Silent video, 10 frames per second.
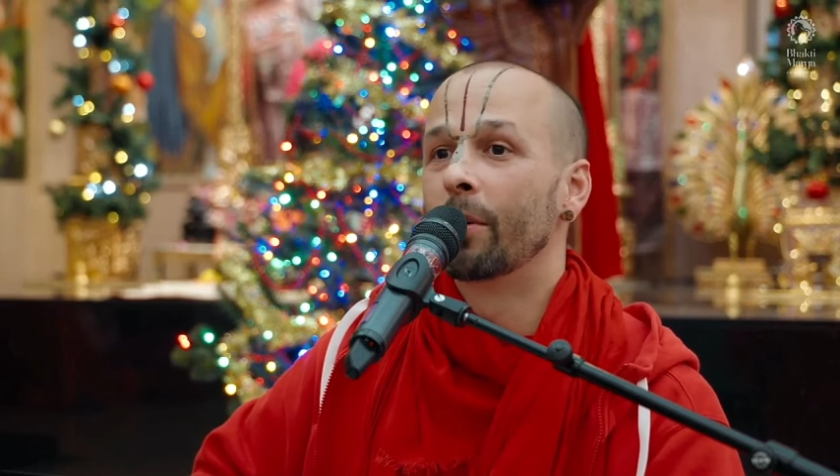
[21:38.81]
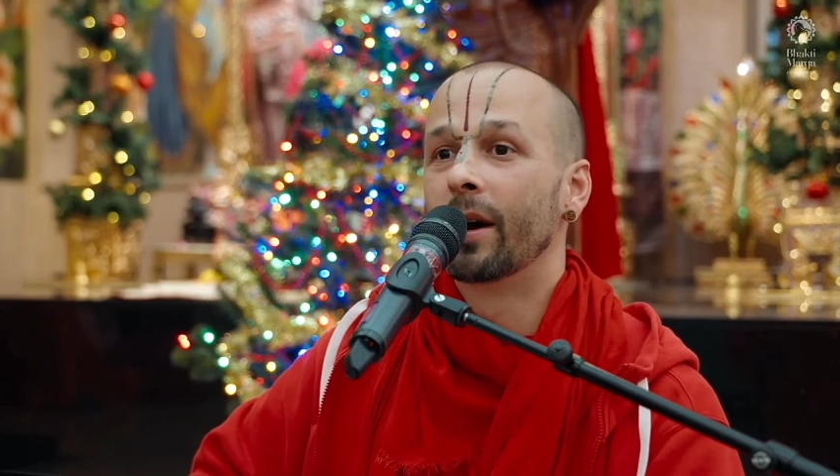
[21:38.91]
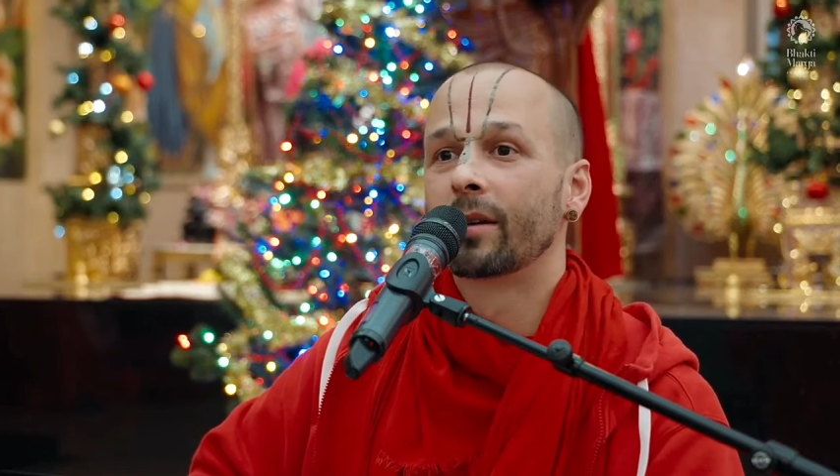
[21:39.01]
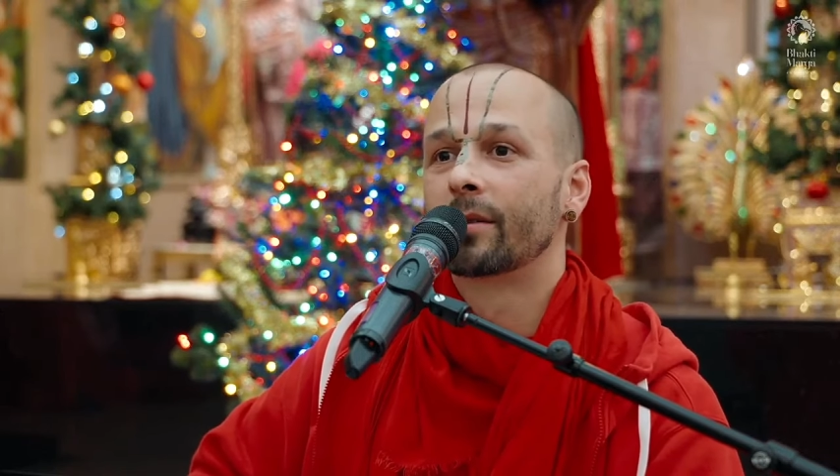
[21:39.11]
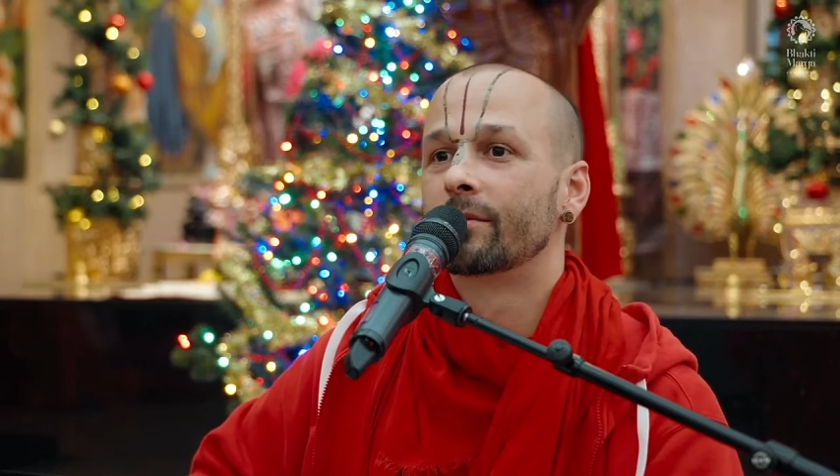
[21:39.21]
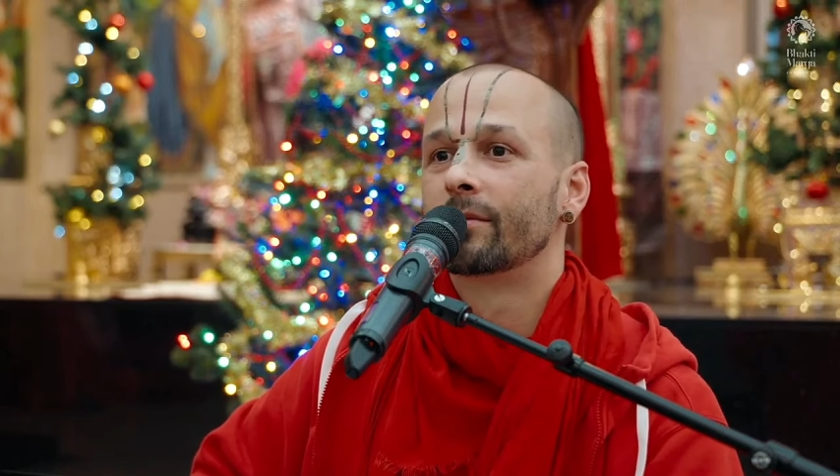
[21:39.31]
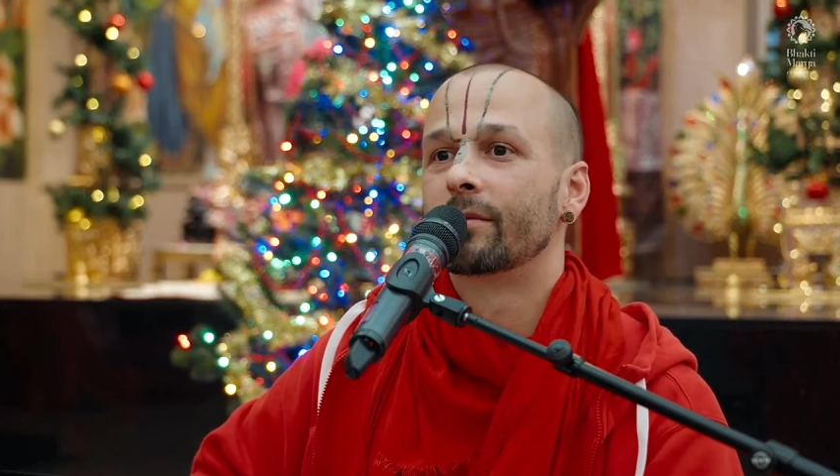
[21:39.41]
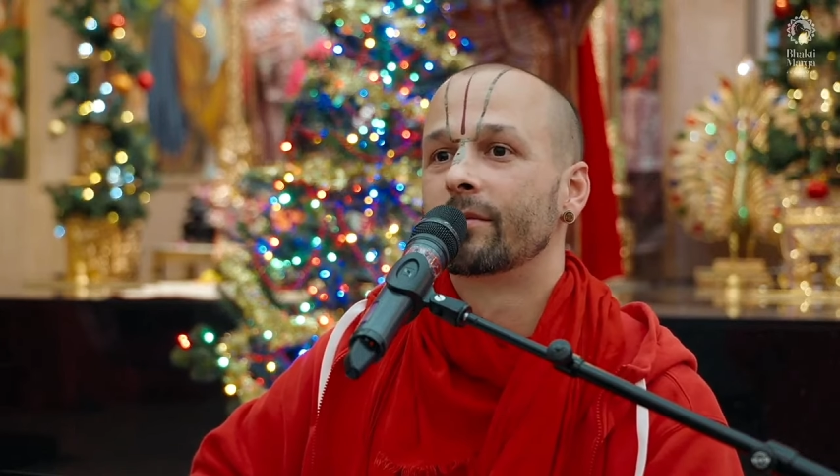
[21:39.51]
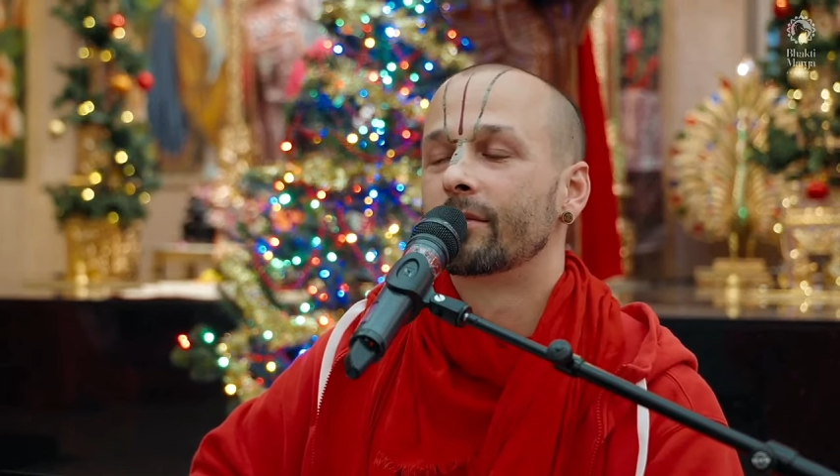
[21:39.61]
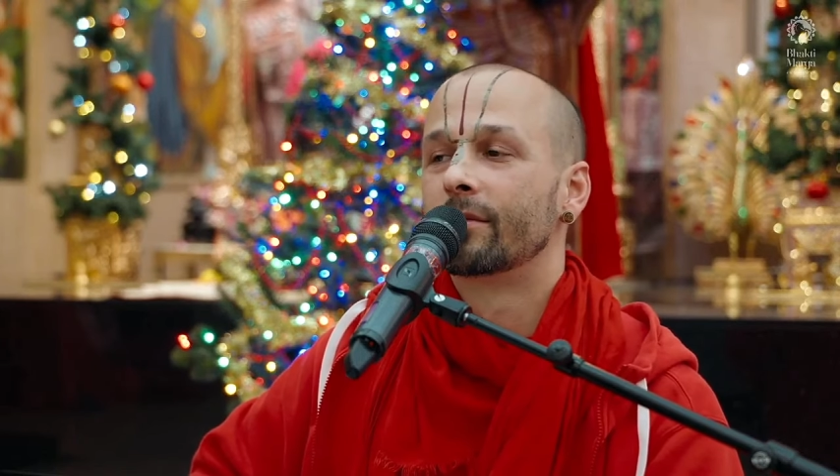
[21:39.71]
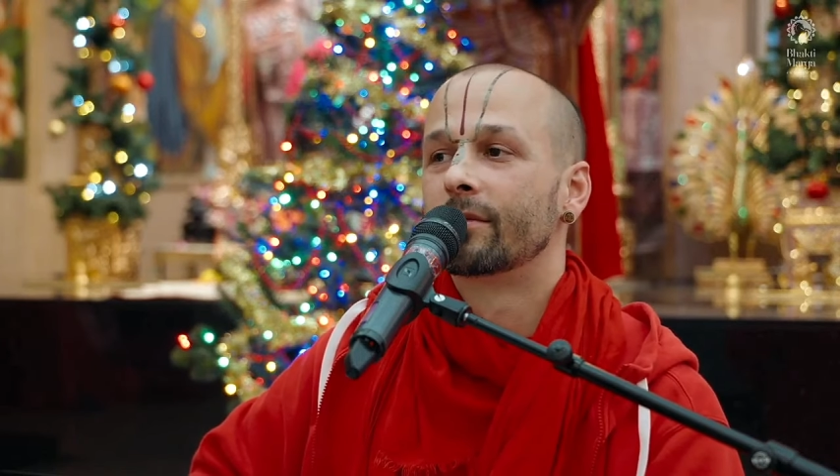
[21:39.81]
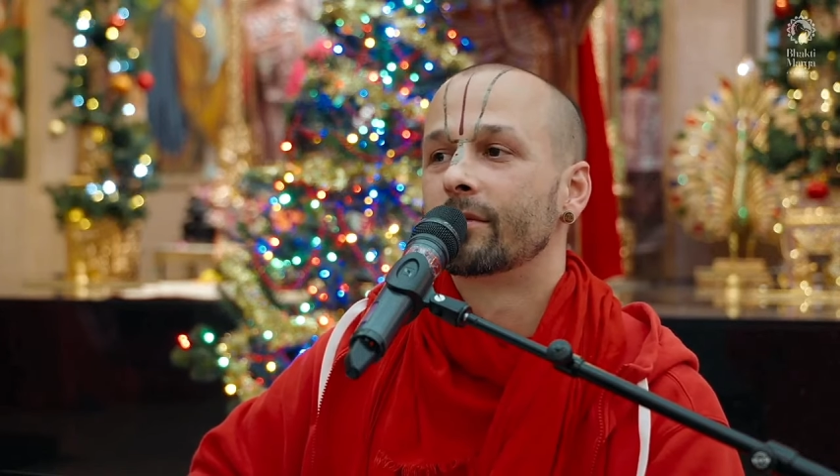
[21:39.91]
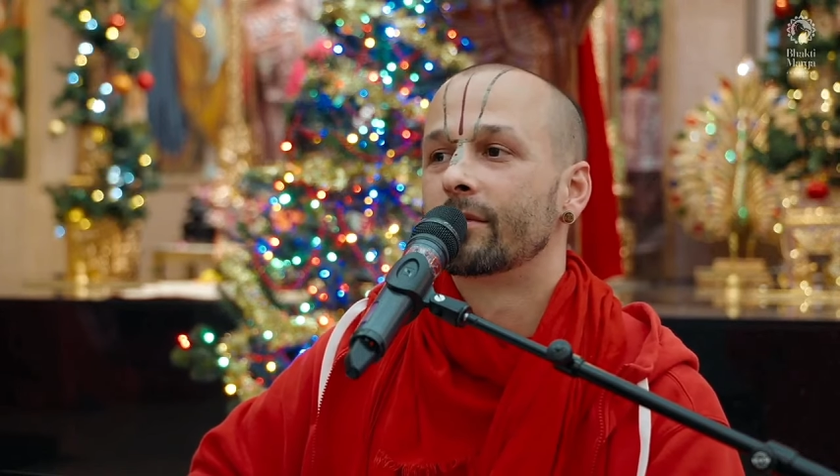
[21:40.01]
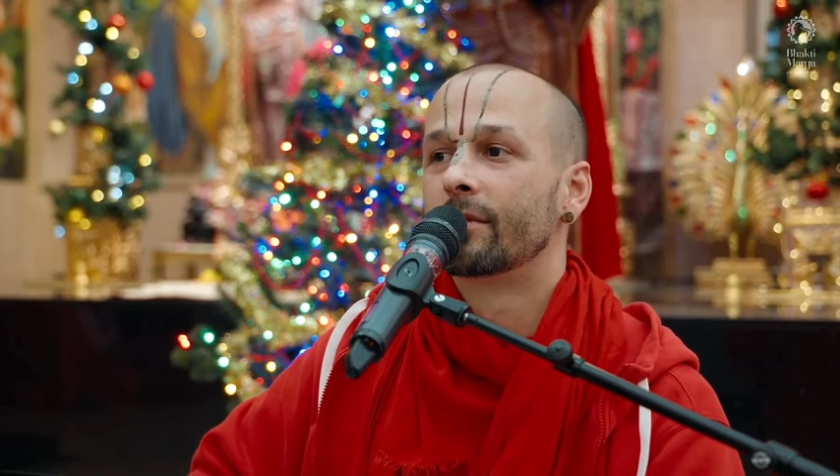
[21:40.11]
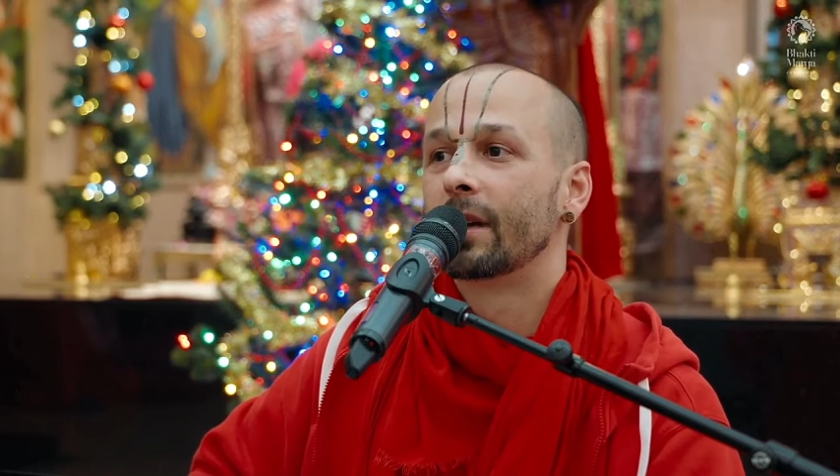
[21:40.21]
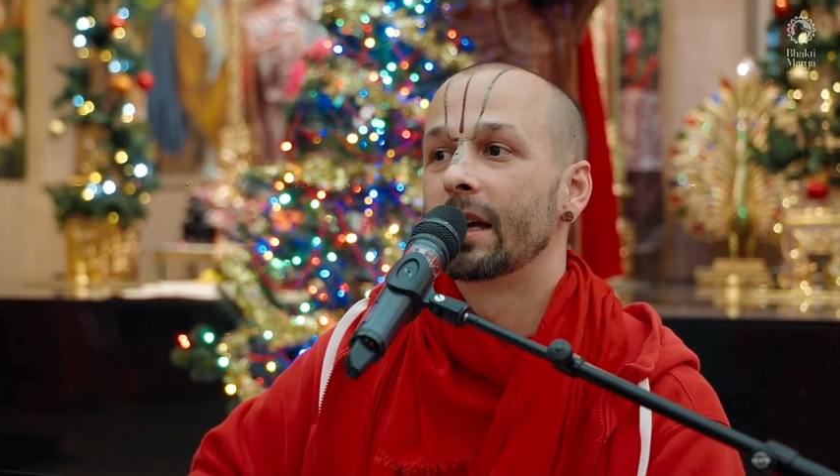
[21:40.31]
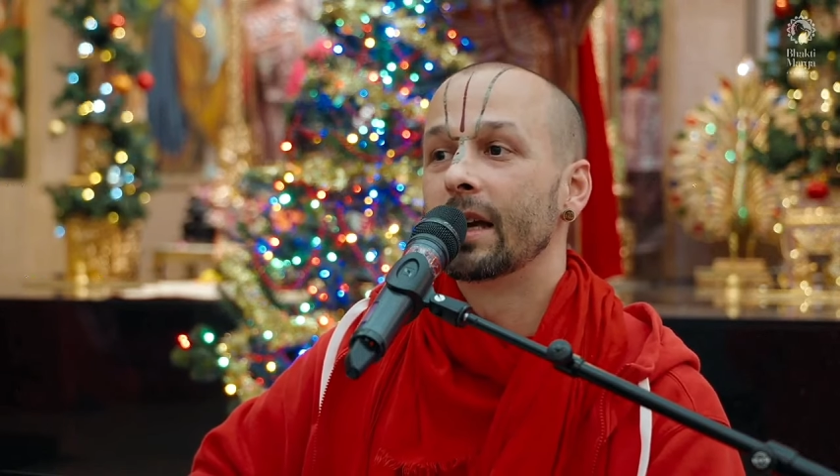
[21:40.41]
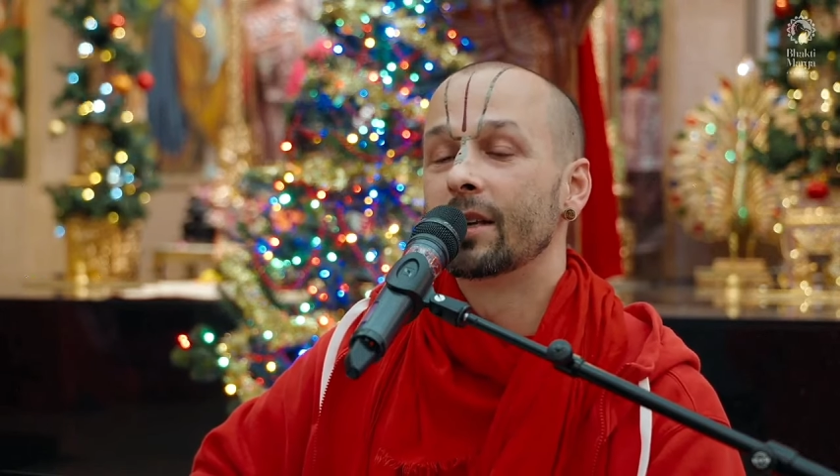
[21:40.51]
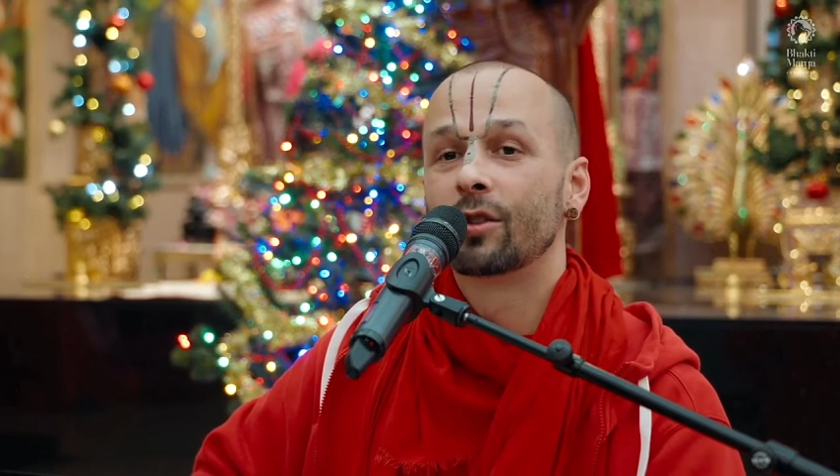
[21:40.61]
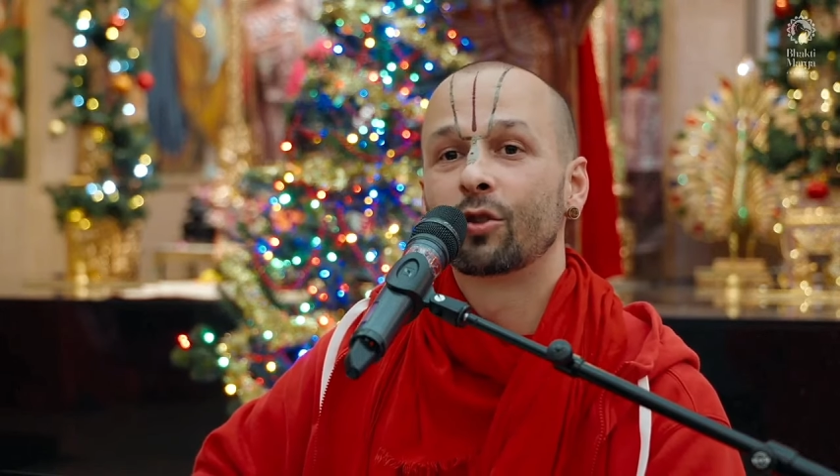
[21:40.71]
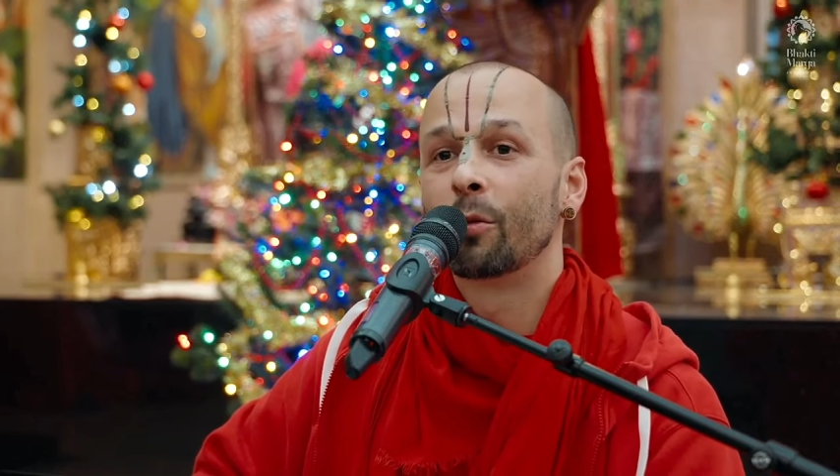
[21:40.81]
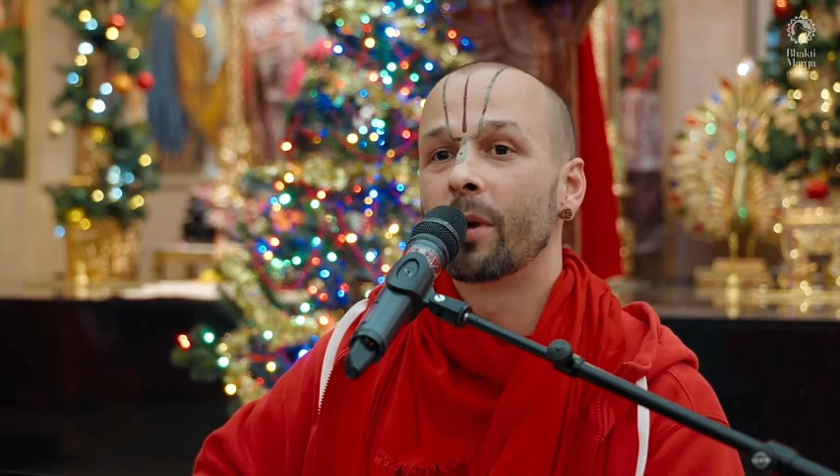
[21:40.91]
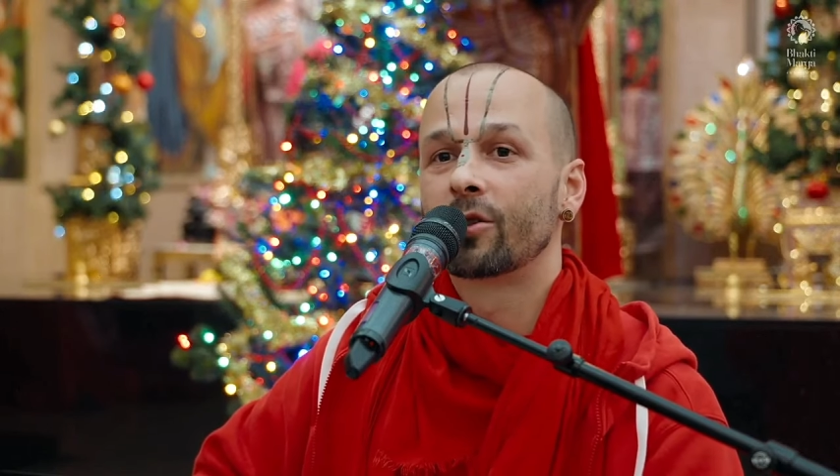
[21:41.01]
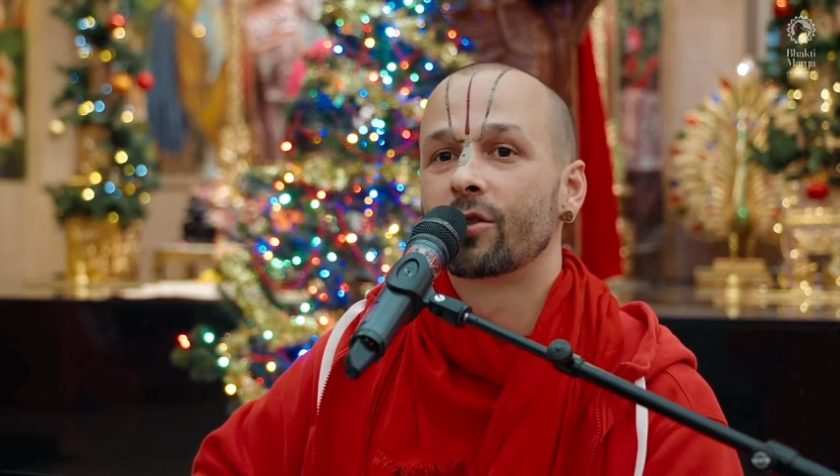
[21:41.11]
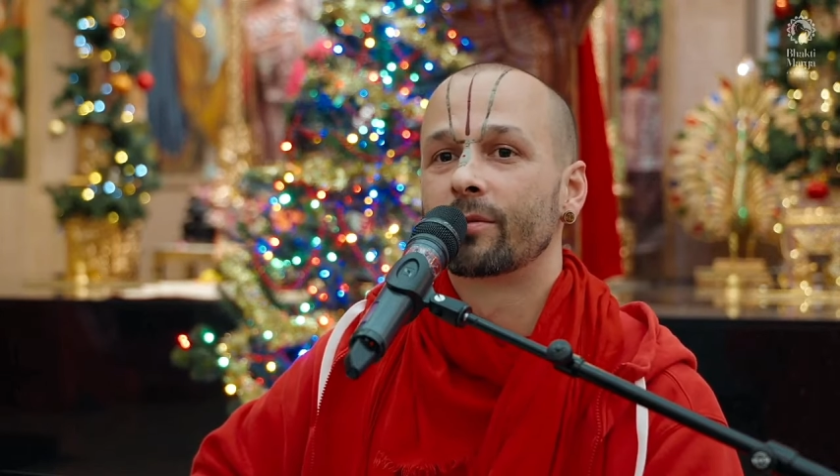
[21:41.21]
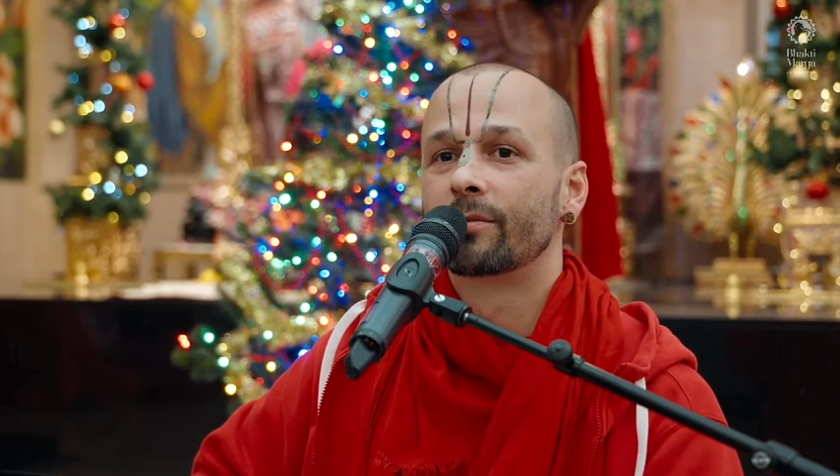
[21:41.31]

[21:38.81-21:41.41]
back. It's too much.